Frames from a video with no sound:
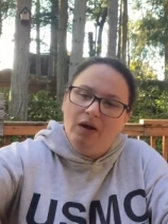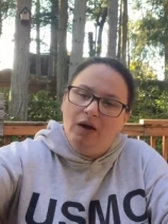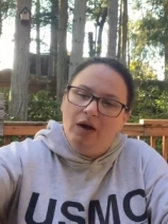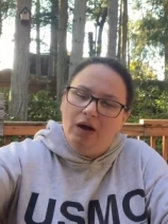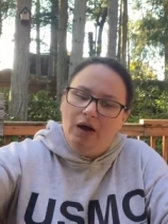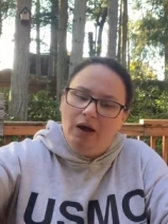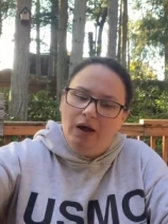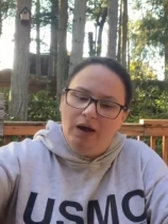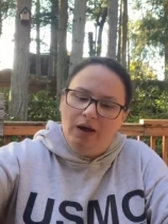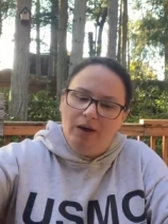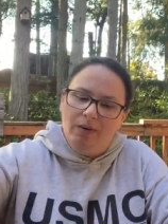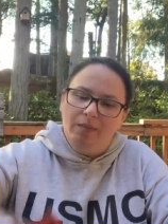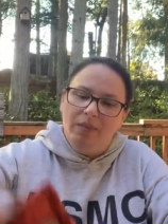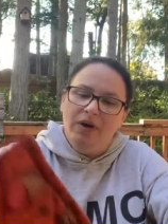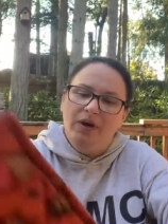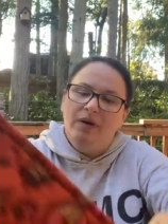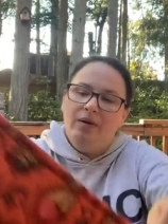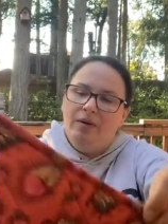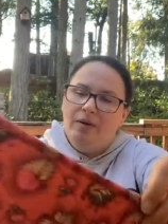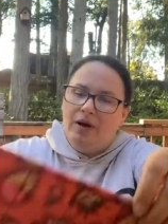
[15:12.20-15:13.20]
Um,
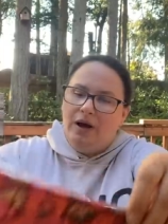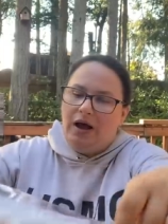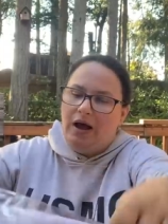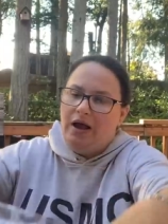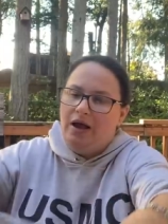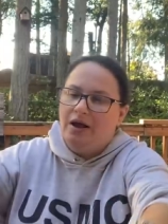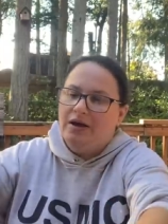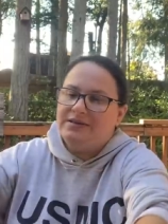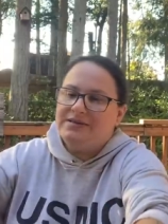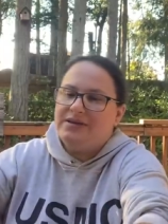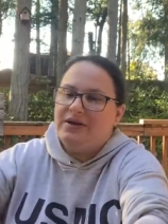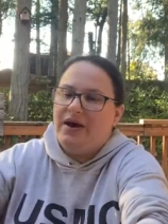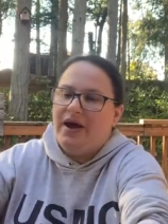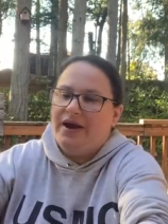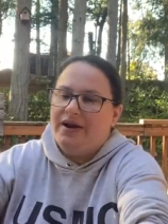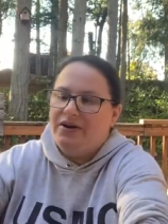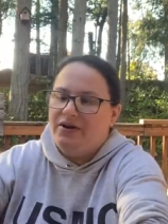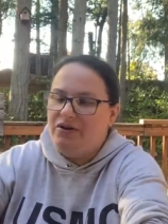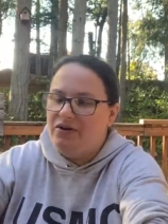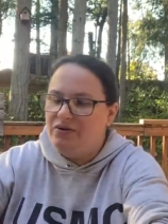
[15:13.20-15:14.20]
I also had
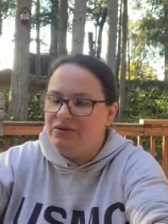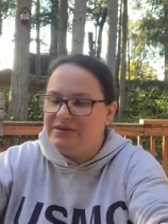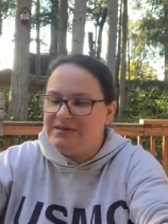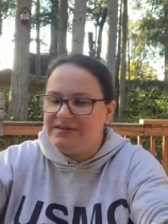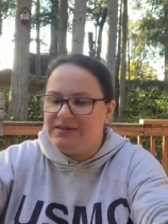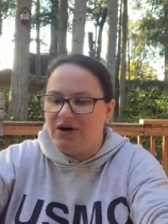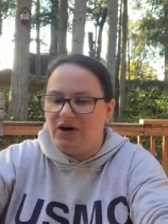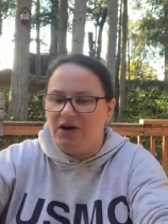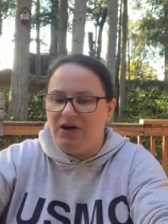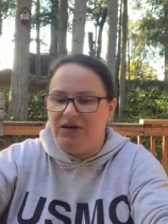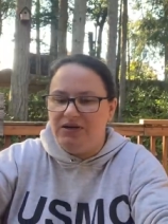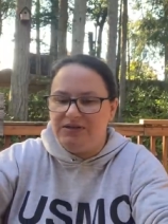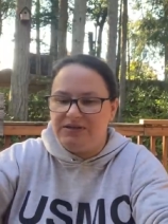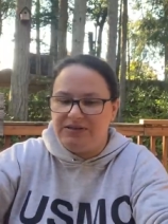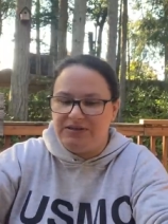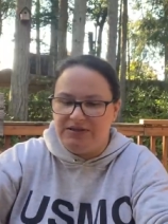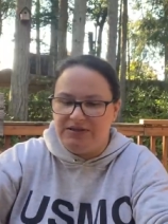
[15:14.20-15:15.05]
a new start.